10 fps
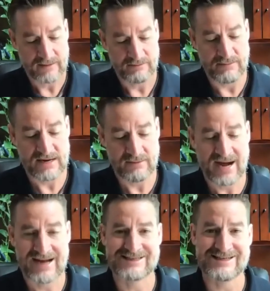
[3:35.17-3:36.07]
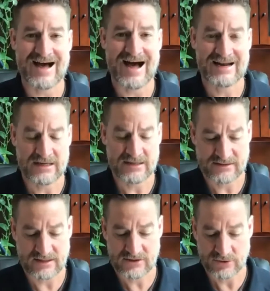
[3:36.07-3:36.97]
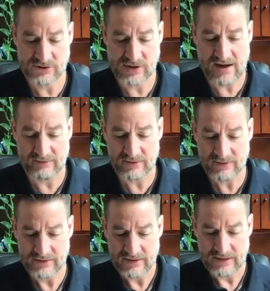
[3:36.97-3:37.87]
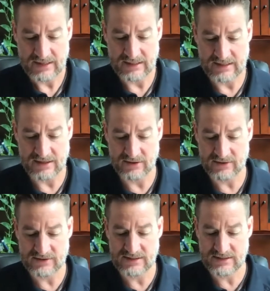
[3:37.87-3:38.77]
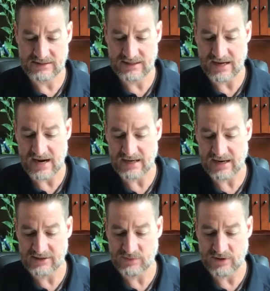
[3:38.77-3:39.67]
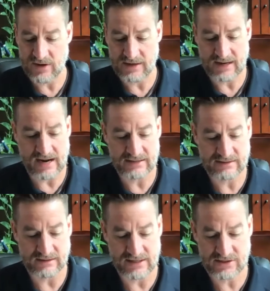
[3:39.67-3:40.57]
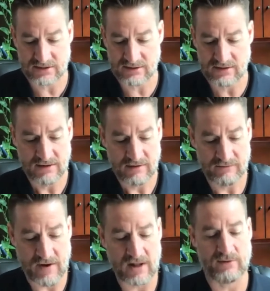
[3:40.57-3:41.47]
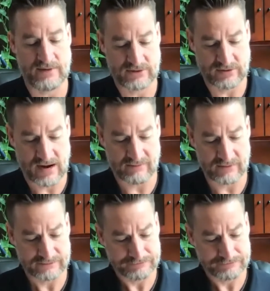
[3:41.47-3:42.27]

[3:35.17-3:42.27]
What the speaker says: Minimize non-essential travel and adhere to the CDC guidelines regarding isolation following travel.